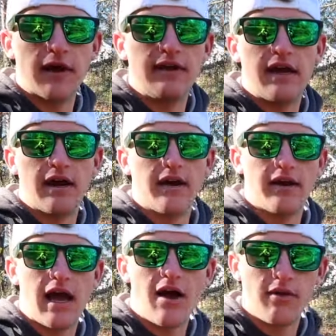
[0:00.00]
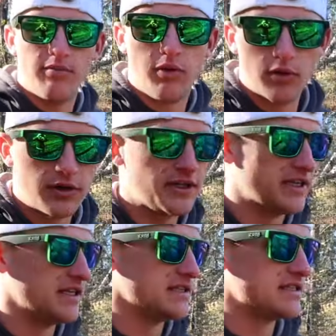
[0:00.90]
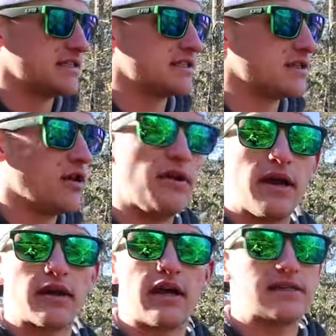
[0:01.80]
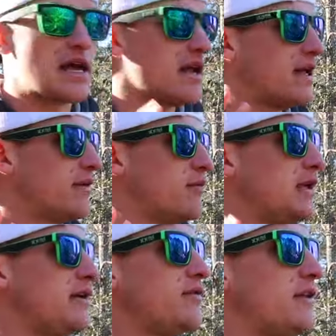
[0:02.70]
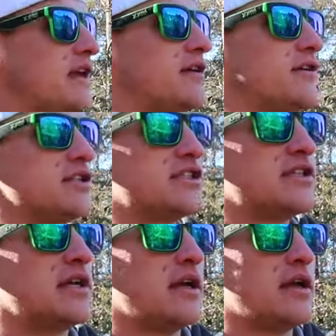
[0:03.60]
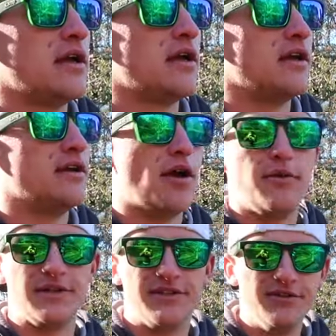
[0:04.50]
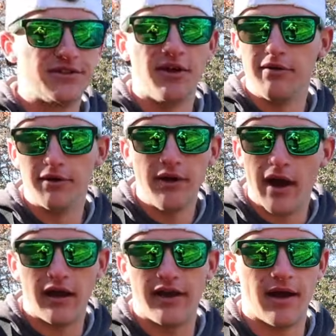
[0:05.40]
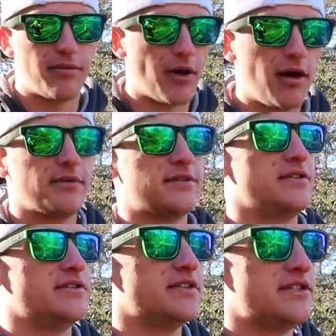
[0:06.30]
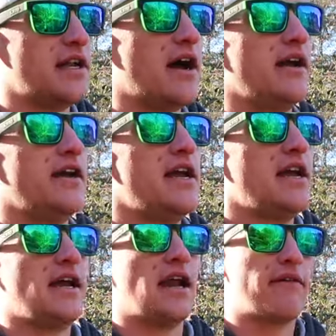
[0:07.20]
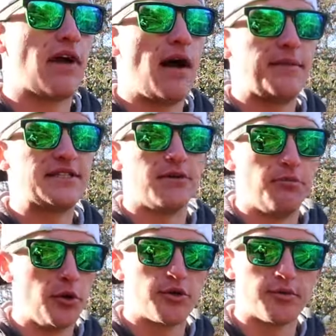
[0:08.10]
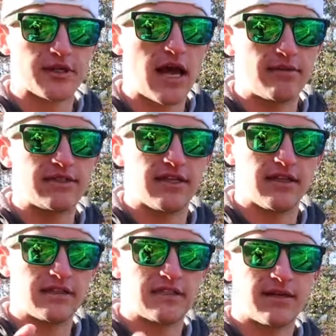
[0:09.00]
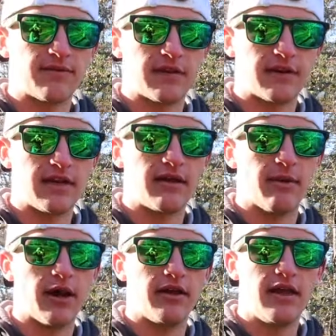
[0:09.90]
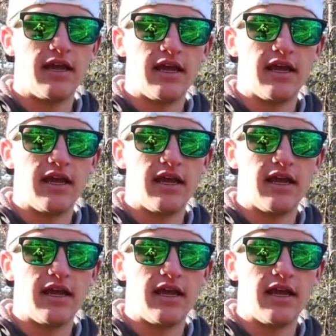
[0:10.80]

right now, how important it is to slow down, guys. And when you think you're just going too slow, you're not. I promise you, you're just not. And I've caught myself multiple times today. This is something to think about